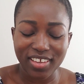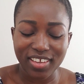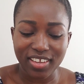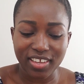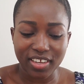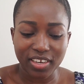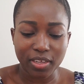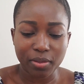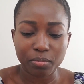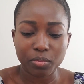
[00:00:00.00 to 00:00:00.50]

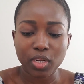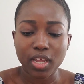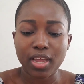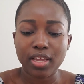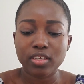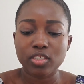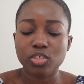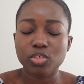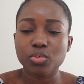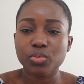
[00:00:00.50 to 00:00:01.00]
And I'm
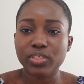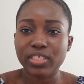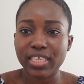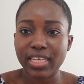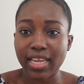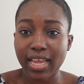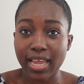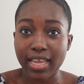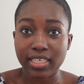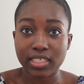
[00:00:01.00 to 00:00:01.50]
not
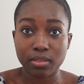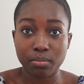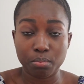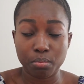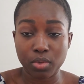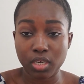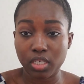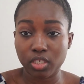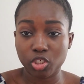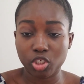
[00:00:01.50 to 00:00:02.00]
using as
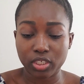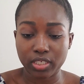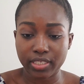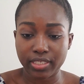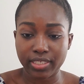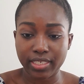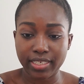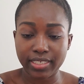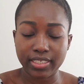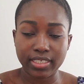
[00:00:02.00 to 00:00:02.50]
much
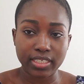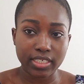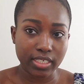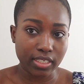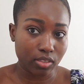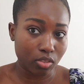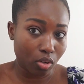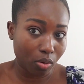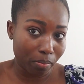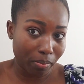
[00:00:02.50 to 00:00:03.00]
as I
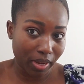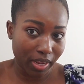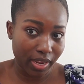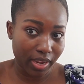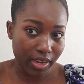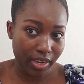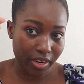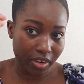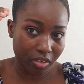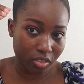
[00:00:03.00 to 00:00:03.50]
did on my
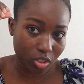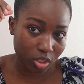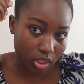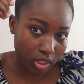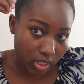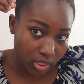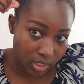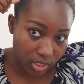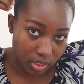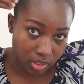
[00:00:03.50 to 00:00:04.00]
hair.
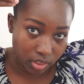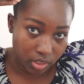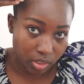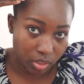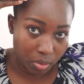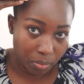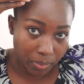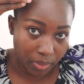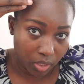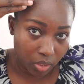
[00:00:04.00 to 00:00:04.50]
Just a
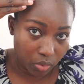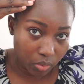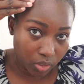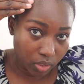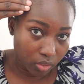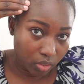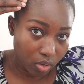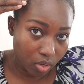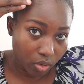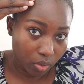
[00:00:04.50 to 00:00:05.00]
little bit goes a
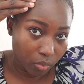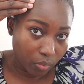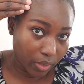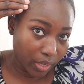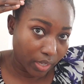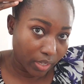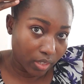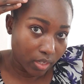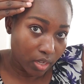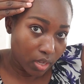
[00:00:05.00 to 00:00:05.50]
long
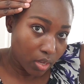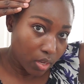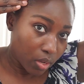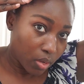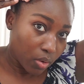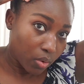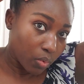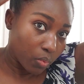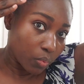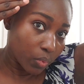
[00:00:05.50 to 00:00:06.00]
way
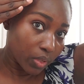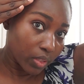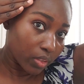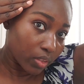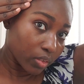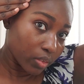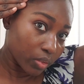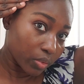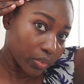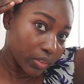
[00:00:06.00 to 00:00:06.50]
with
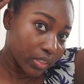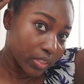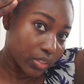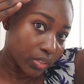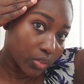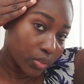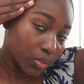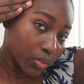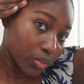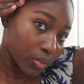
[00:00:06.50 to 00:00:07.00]
the
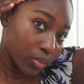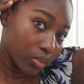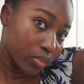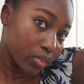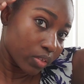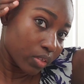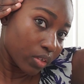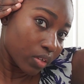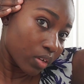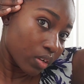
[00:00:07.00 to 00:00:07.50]

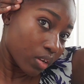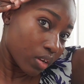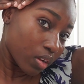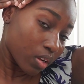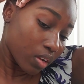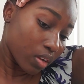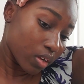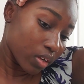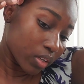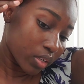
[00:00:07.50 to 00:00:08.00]
crystal
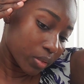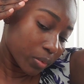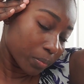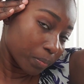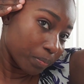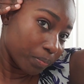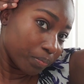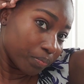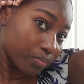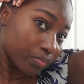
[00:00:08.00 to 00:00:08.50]

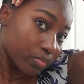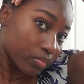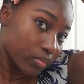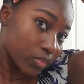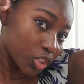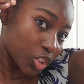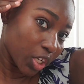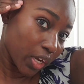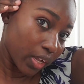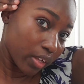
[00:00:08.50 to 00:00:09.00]

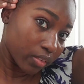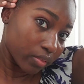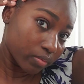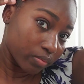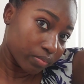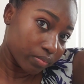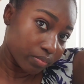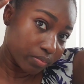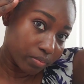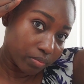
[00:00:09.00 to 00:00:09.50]

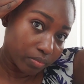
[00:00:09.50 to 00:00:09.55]
gel.